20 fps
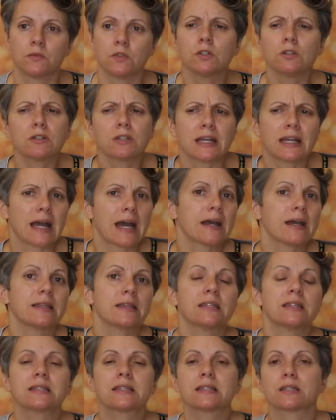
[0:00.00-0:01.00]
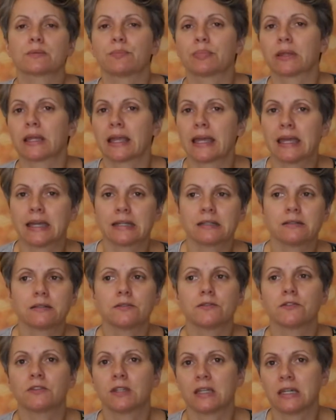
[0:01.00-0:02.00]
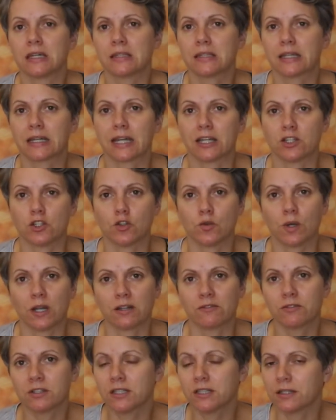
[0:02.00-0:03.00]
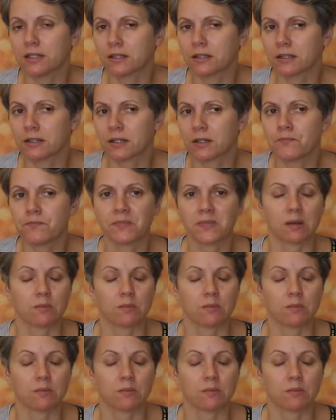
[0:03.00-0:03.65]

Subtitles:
You know, like, this is a planned thing that I do every year.